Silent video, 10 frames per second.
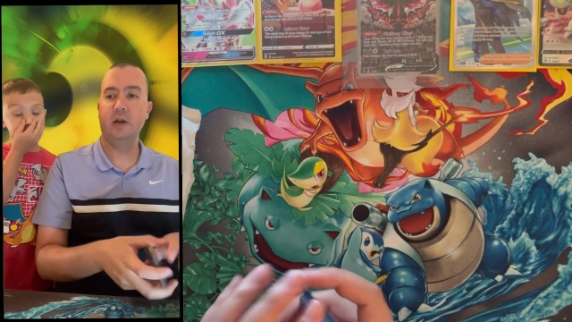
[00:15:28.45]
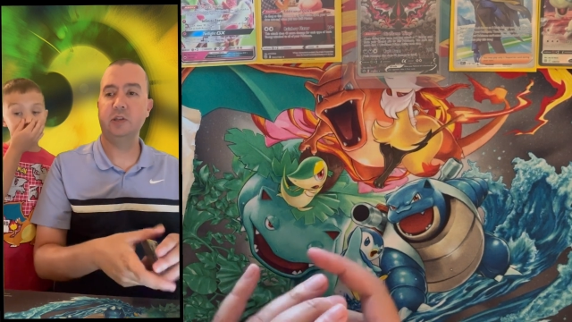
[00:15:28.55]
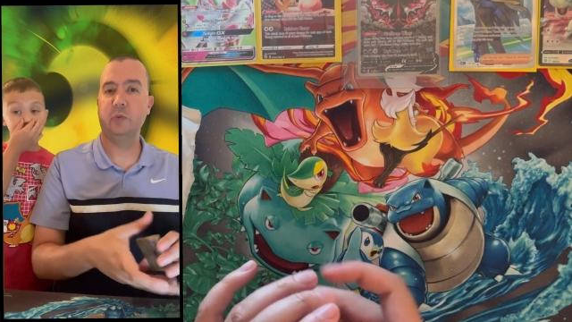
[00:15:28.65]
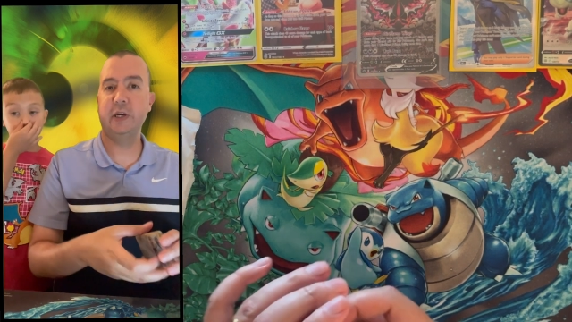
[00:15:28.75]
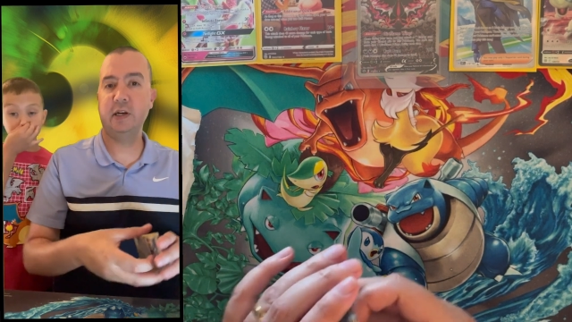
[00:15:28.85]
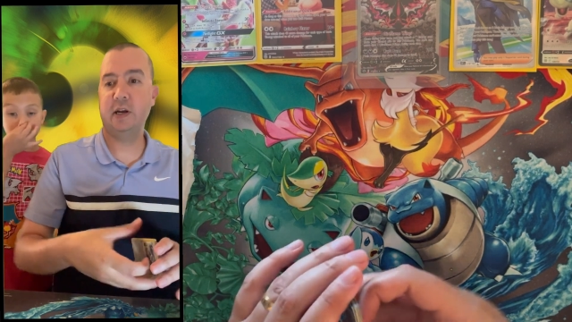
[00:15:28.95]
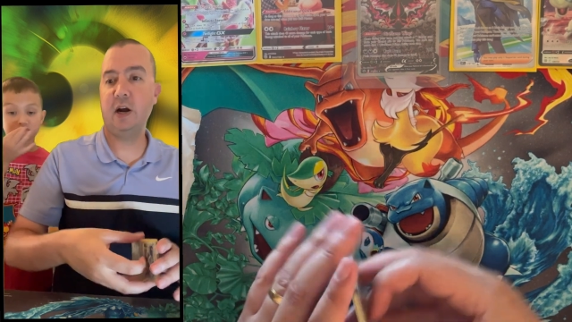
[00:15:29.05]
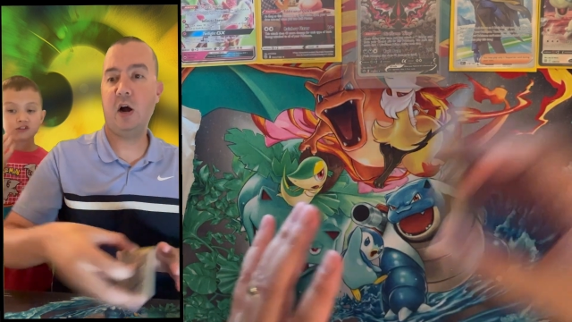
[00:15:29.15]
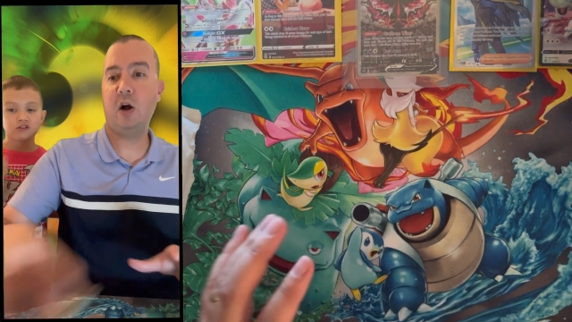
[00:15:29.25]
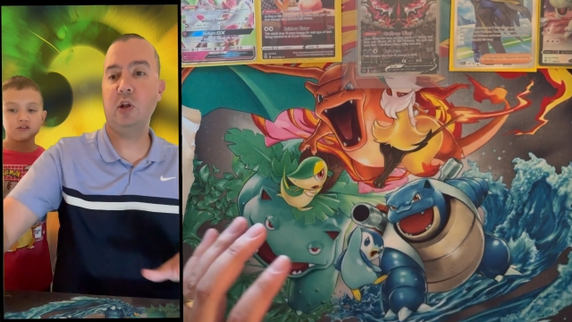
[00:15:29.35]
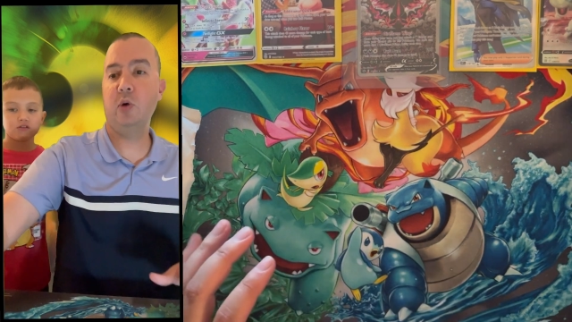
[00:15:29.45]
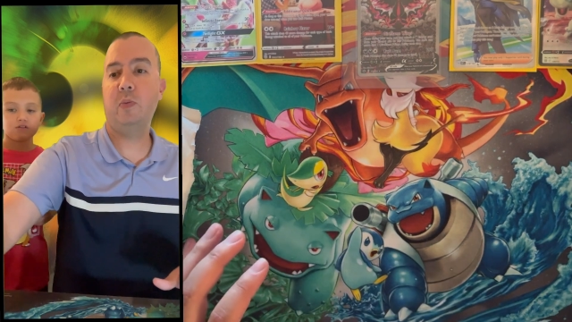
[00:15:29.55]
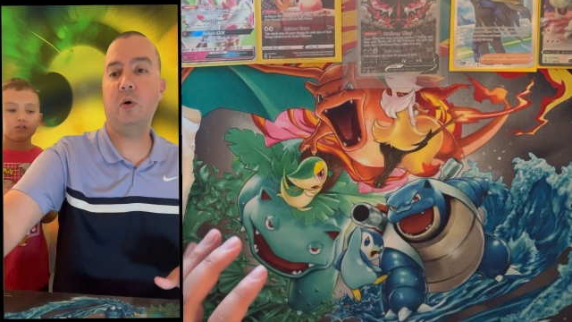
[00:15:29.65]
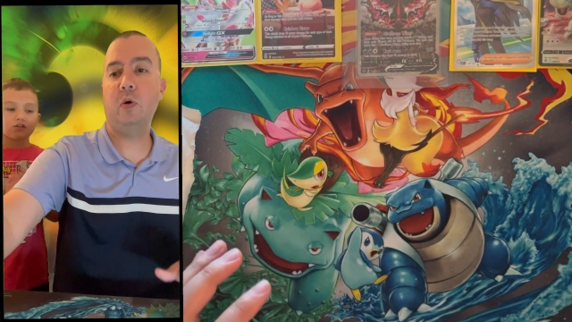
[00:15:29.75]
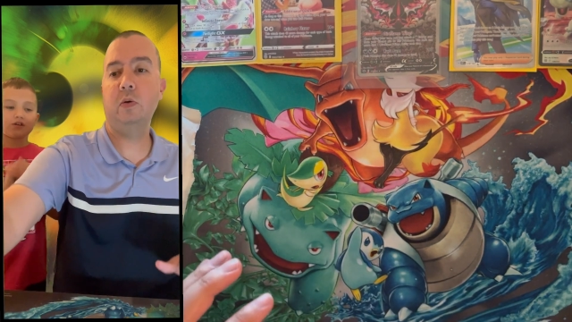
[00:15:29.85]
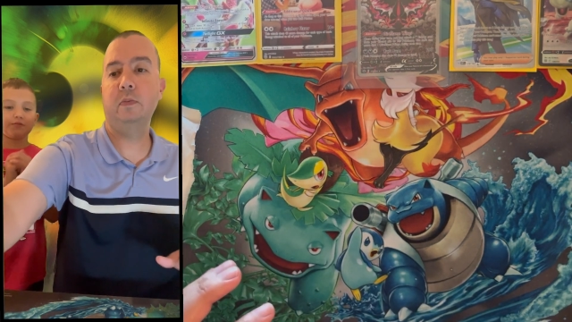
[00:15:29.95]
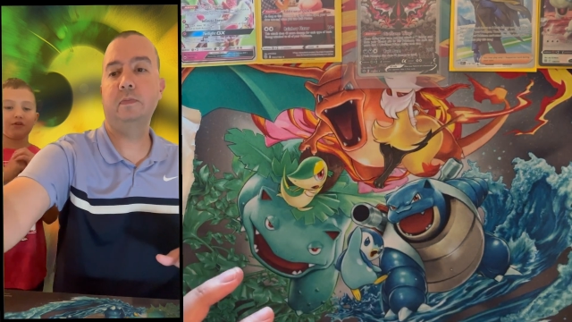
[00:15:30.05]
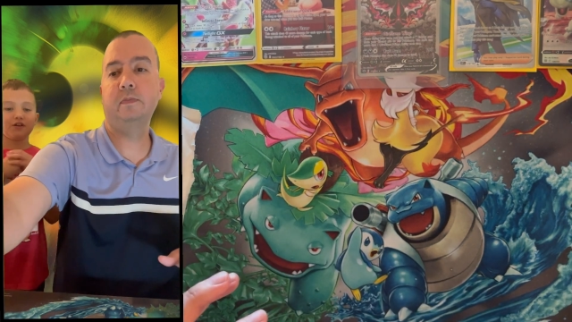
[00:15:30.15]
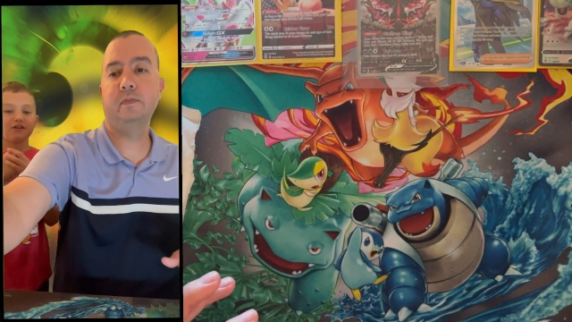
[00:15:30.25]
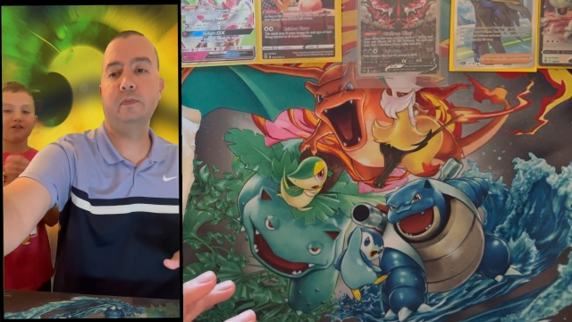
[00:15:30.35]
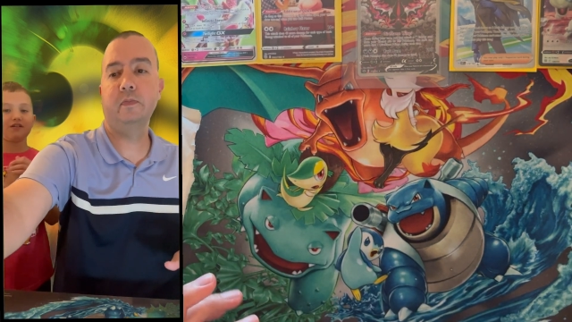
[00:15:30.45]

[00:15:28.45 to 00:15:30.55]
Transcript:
Speaker 1: So we did get a holo pull. Come on.